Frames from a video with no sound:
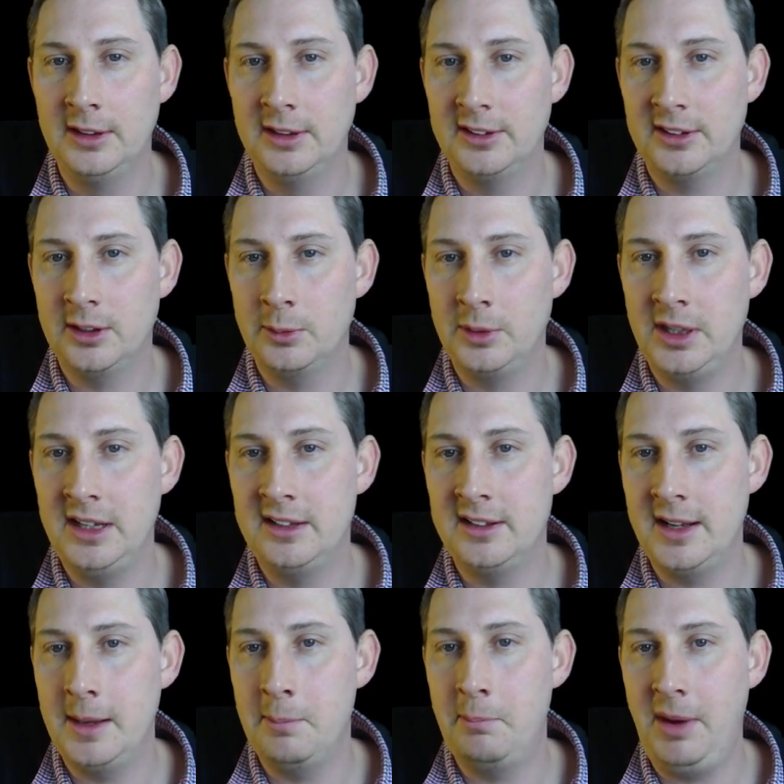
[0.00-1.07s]
So we need an
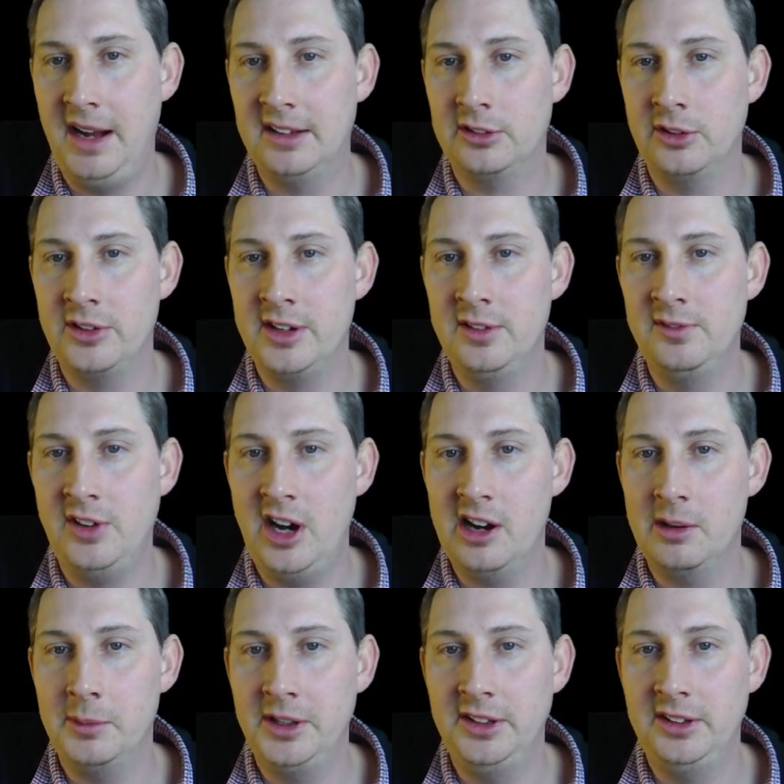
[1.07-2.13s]
impact on the
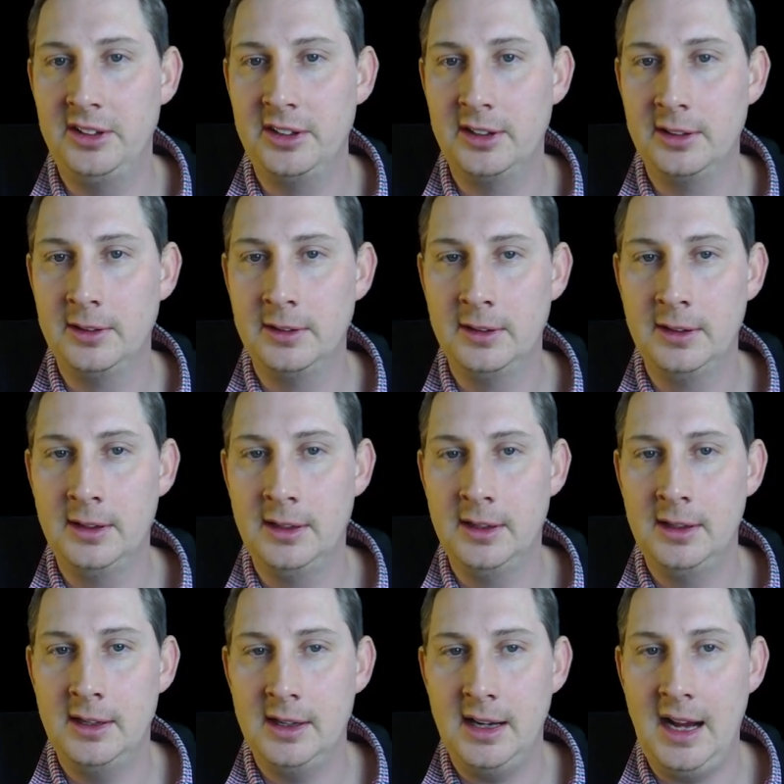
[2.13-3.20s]
environment.
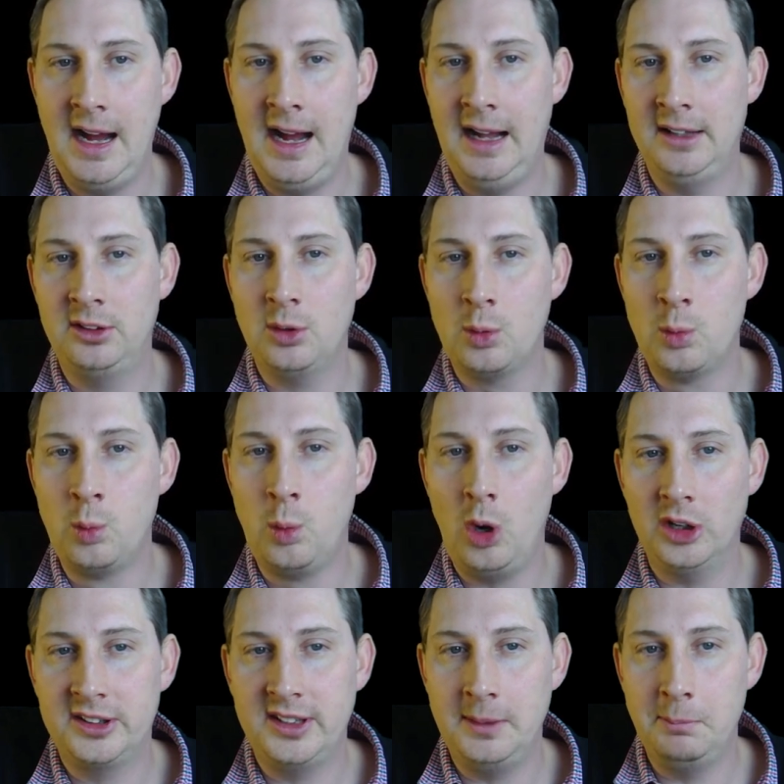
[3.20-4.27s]
And
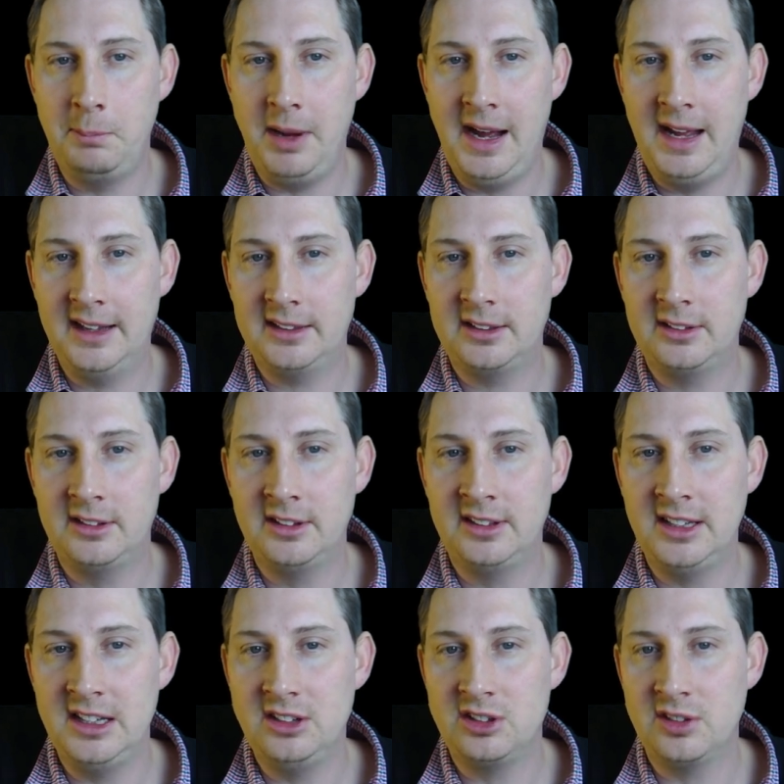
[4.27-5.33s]
what impact does
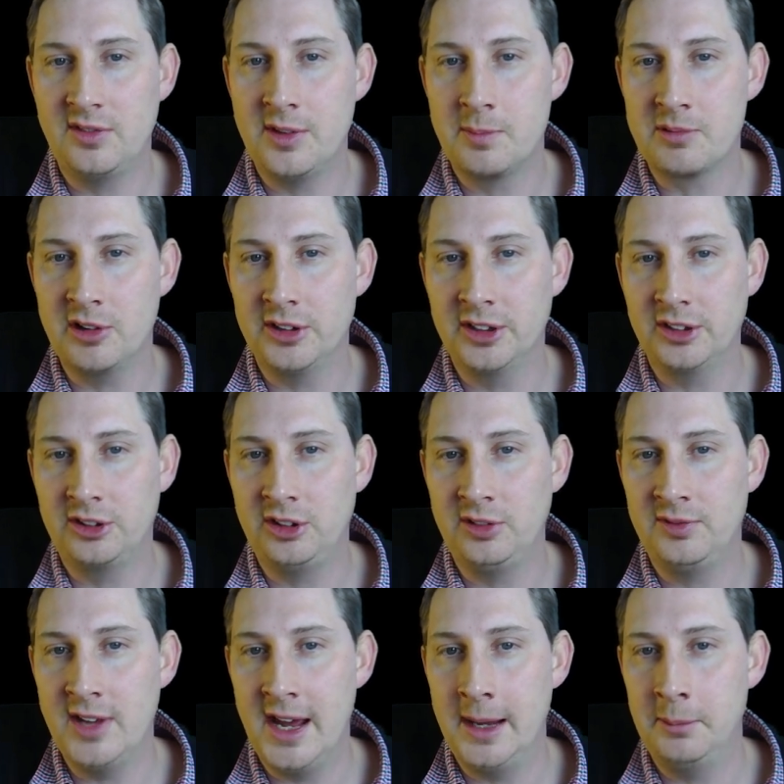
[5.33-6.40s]
each of the products you've
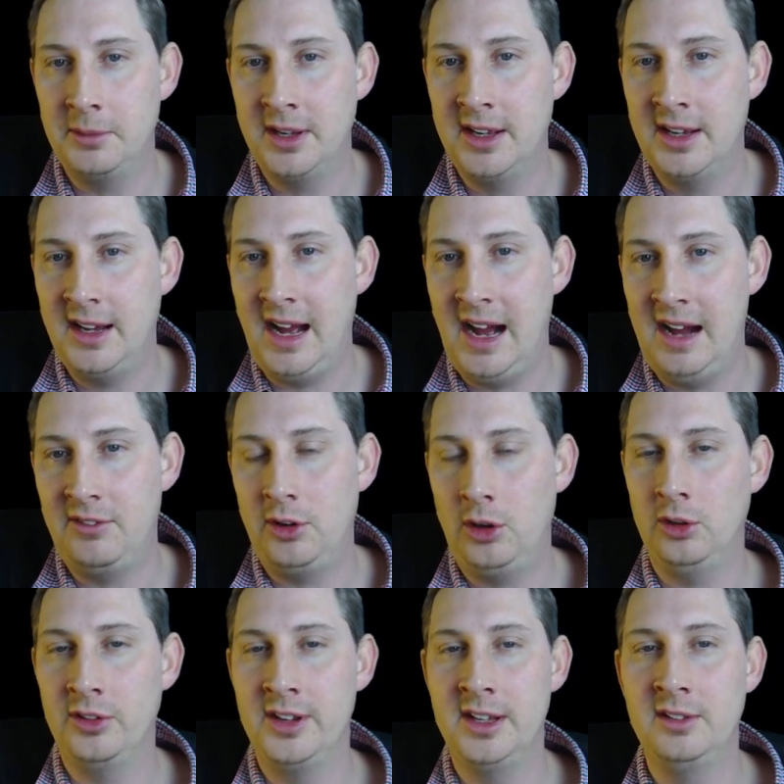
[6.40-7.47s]
named have
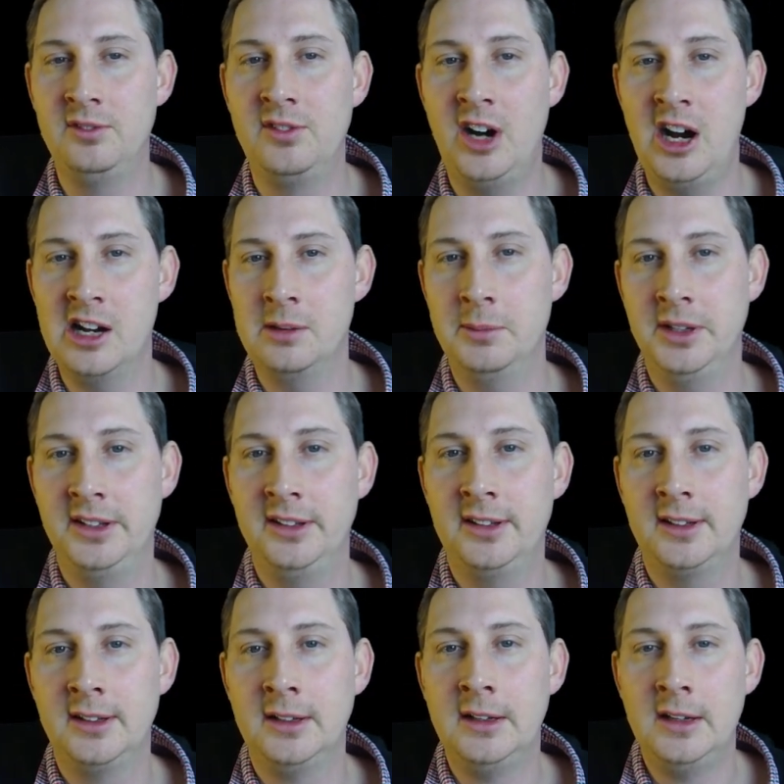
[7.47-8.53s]
on the environment?
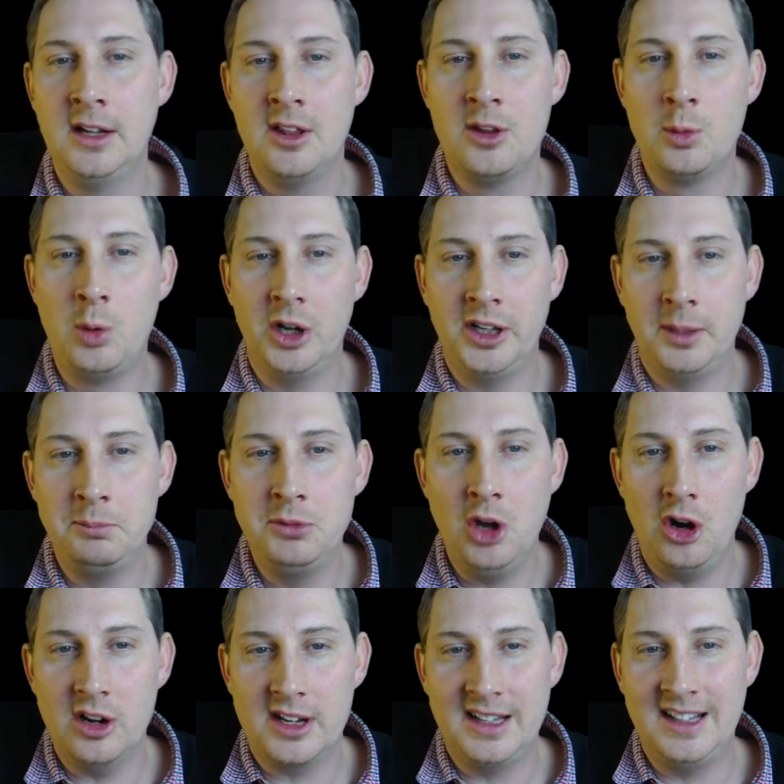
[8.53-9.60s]
The one I'm
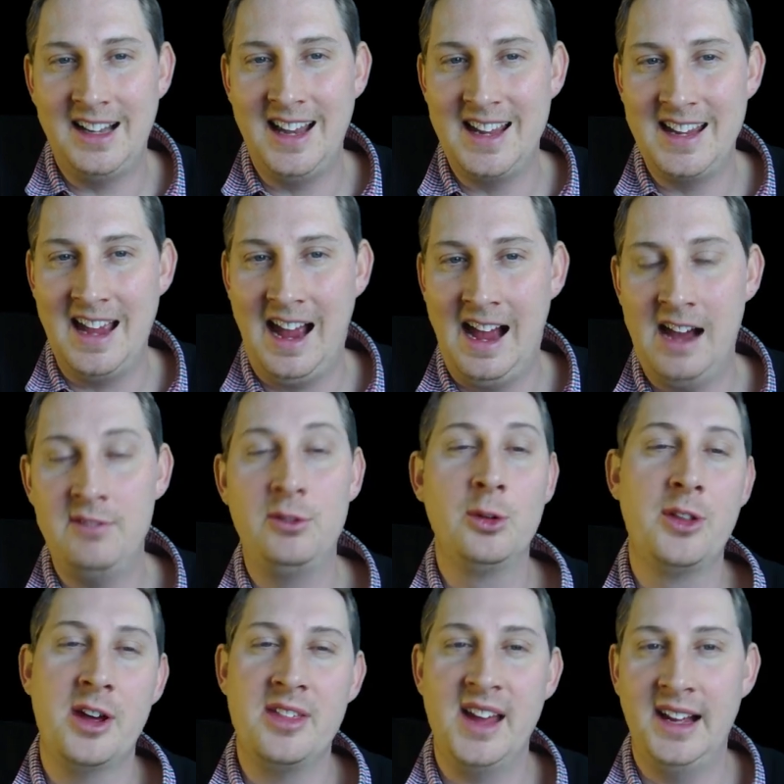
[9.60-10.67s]
not going to let you have,
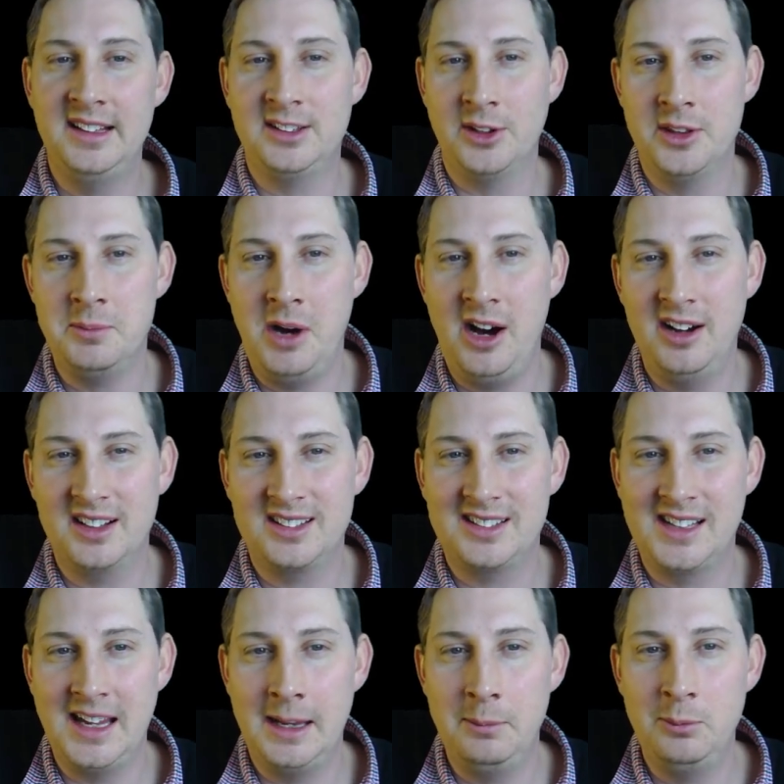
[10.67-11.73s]
although that is on the mark
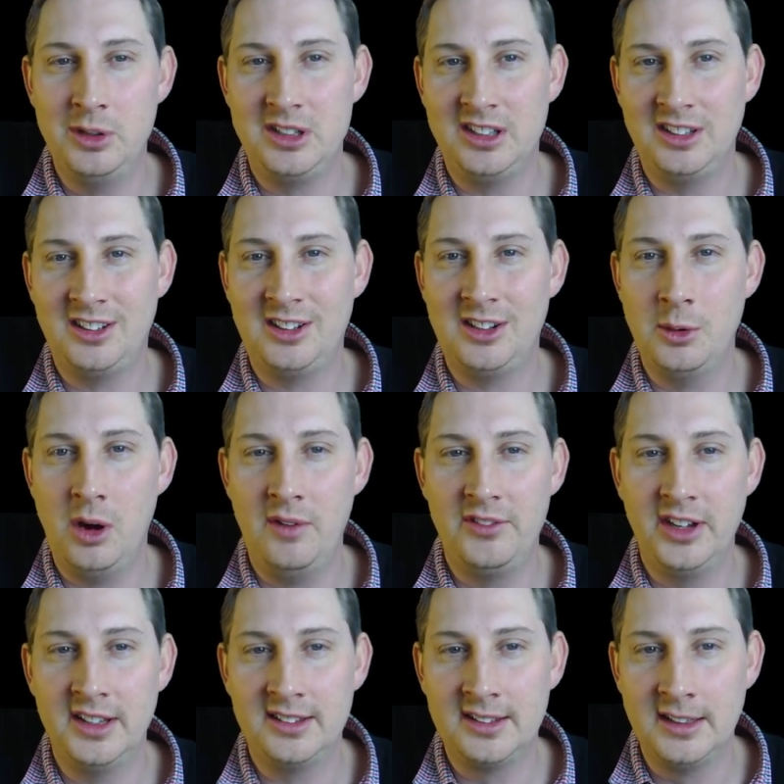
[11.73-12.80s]
scheme, which is too
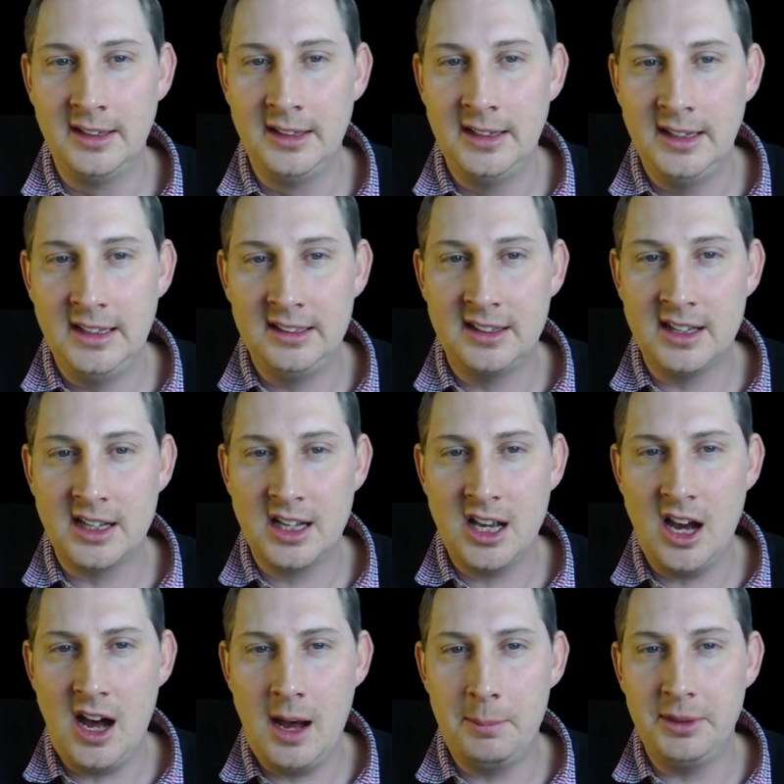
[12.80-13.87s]
obvious, is that
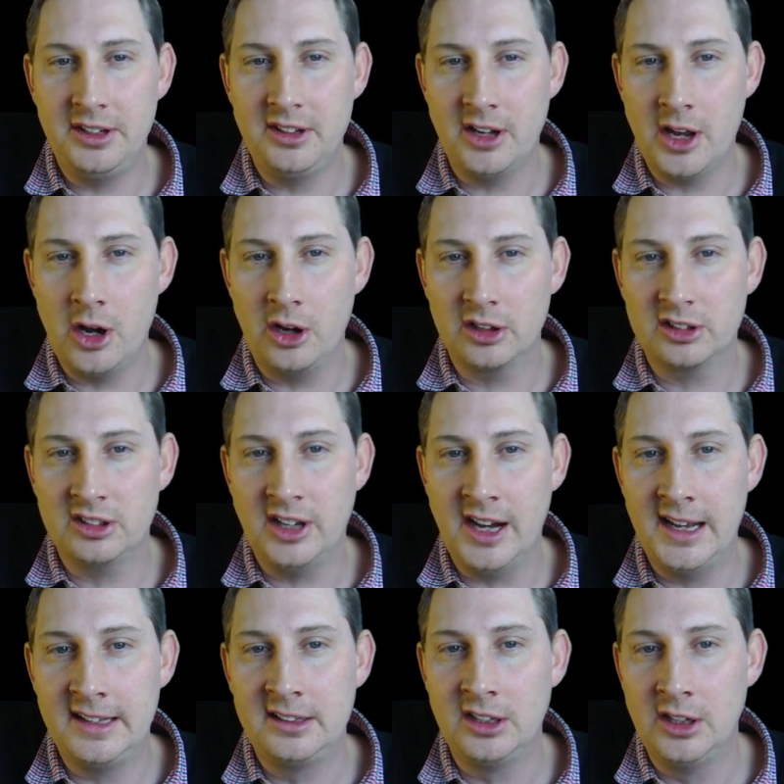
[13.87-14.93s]
carbon
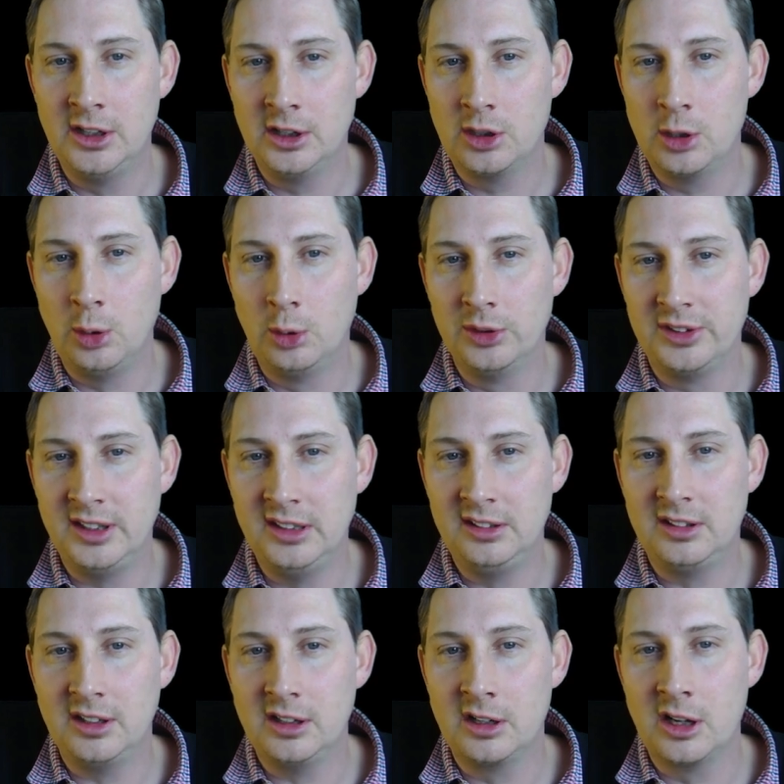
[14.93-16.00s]
dioxide
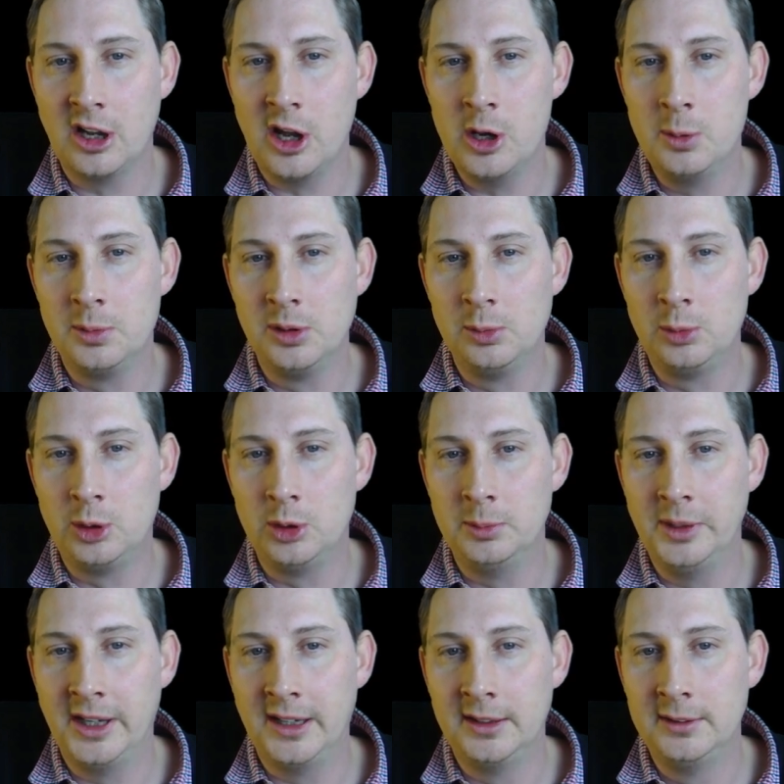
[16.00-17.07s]
causes global warming.